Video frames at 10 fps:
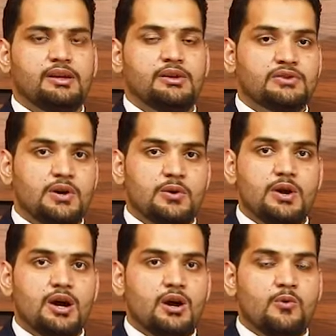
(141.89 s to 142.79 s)
So,
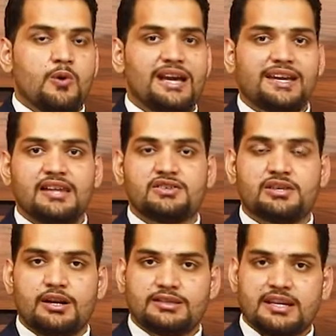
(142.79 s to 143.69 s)
why can she
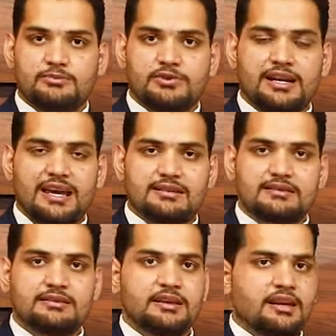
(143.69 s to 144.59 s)
not come to
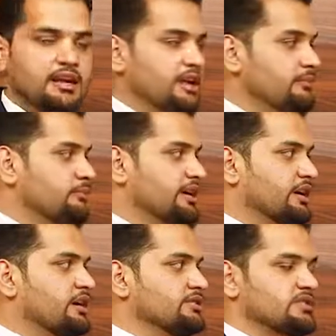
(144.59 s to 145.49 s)
class?
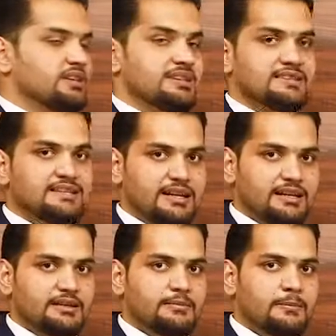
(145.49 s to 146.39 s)
Because she is
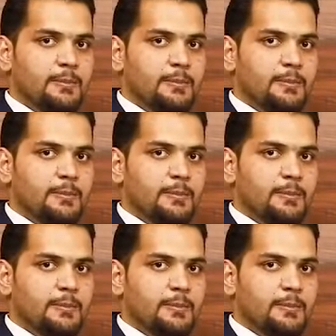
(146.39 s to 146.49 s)
sick.